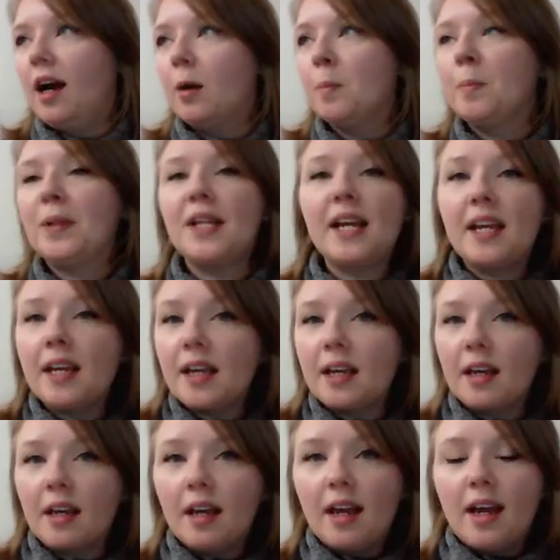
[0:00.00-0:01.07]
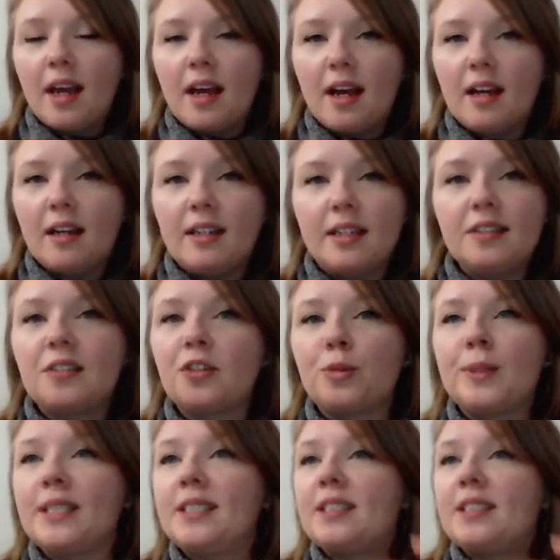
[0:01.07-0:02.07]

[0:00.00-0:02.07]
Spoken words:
playing an instrument